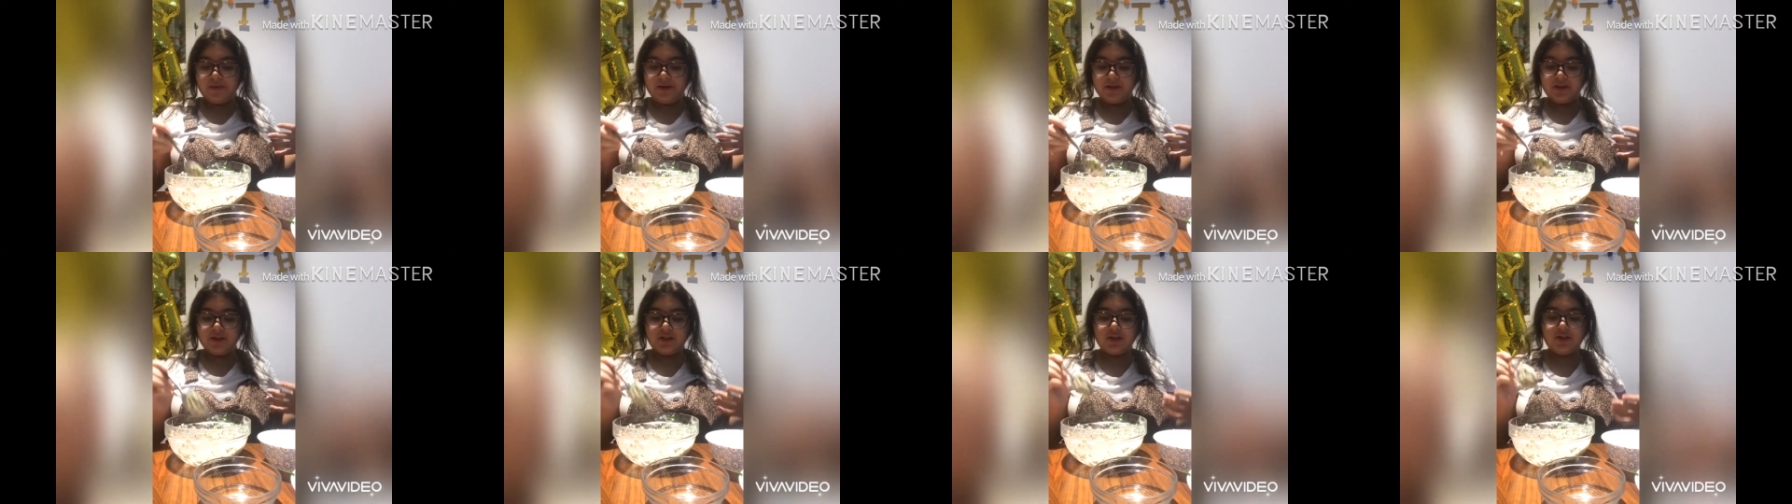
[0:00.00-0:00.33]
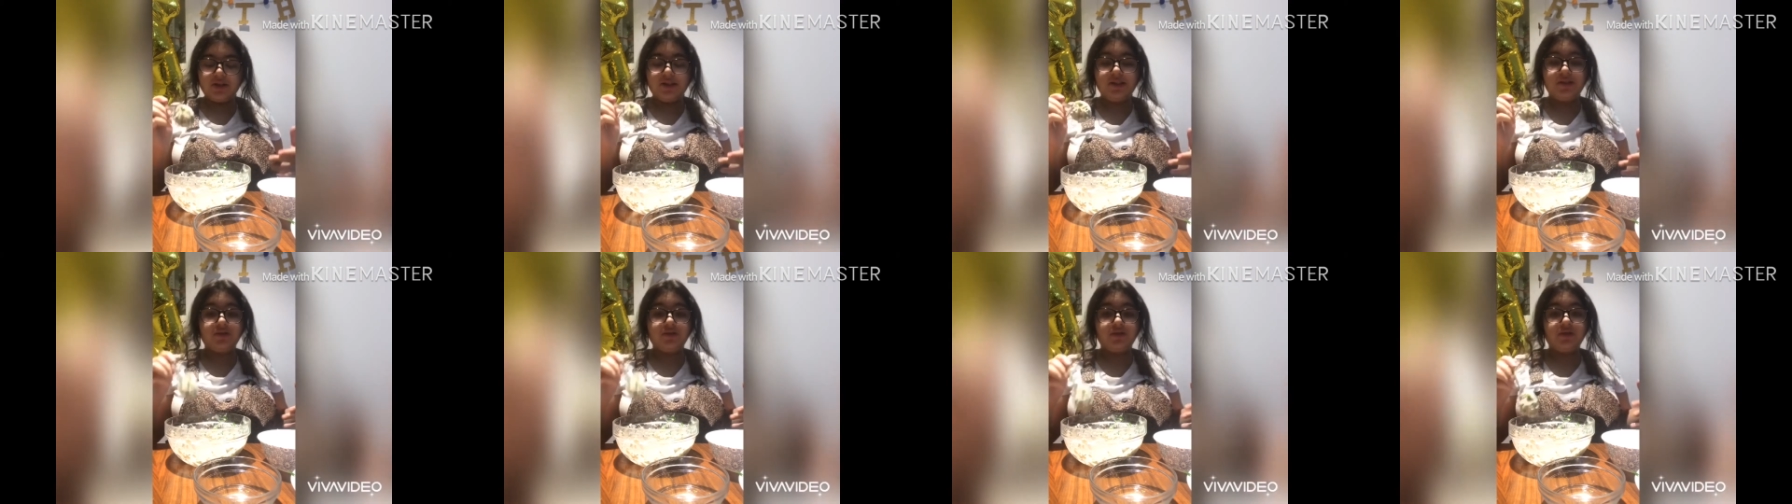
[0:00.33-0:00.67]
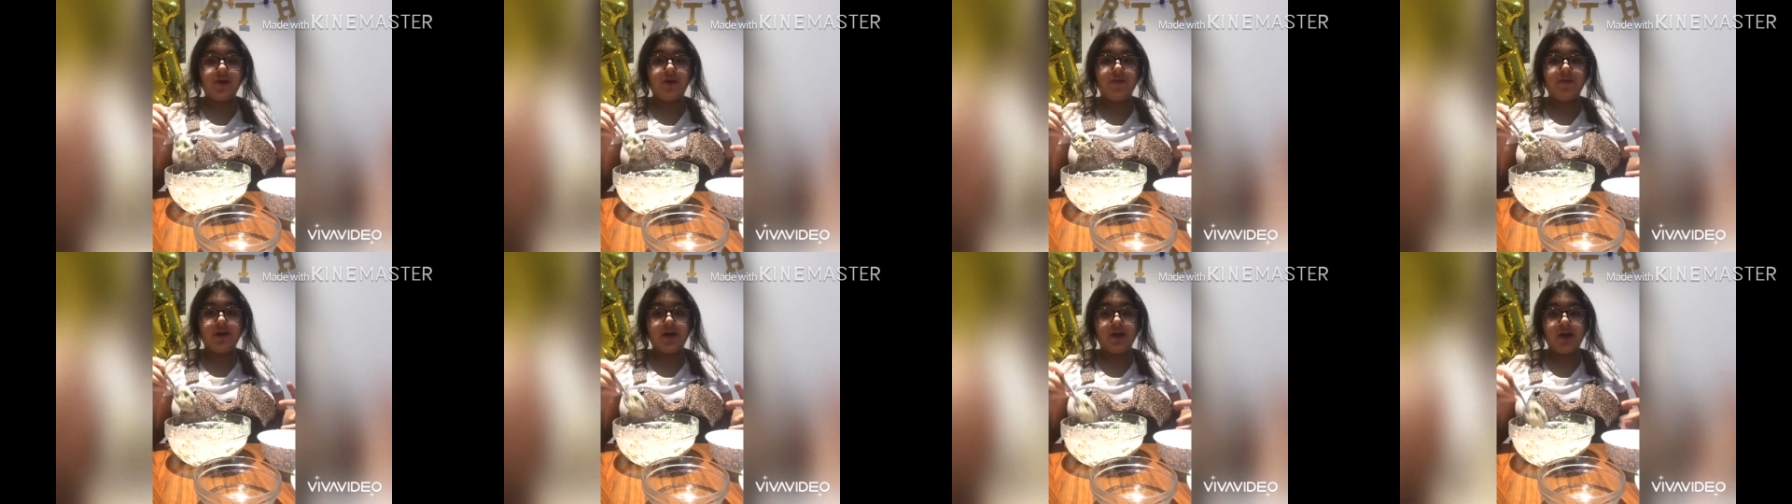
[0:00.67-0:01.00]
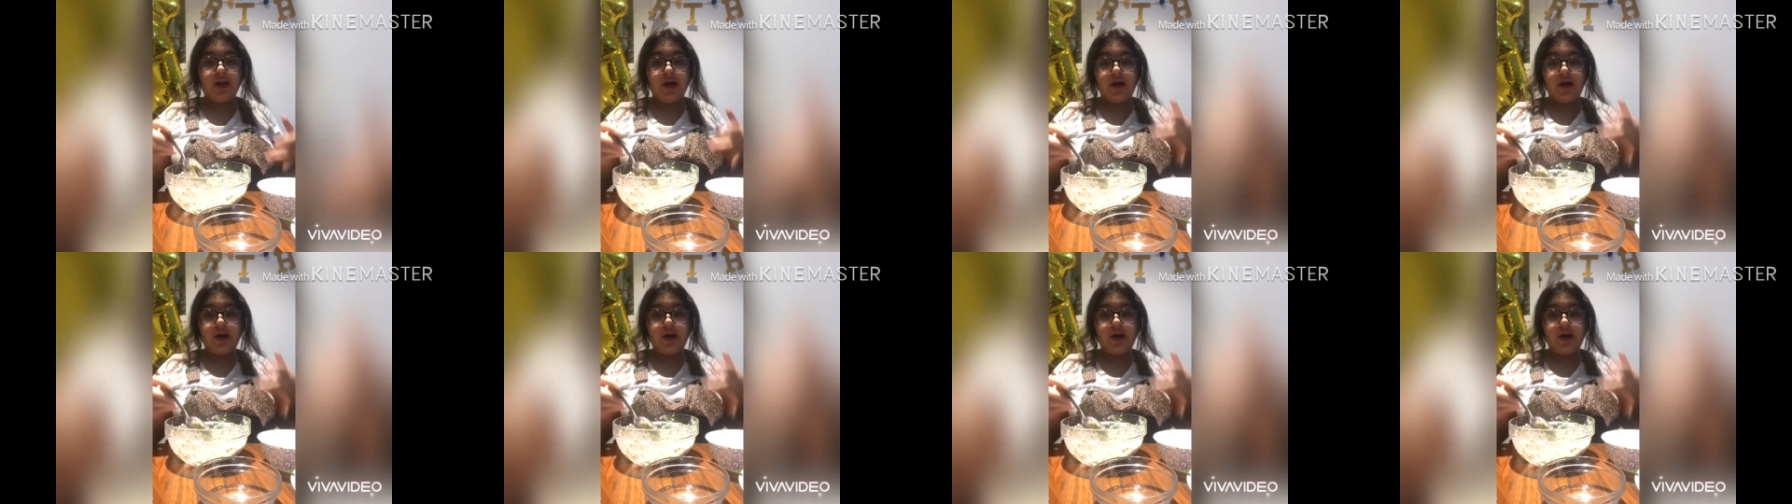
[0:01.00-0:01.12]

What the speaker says: basically you saw it.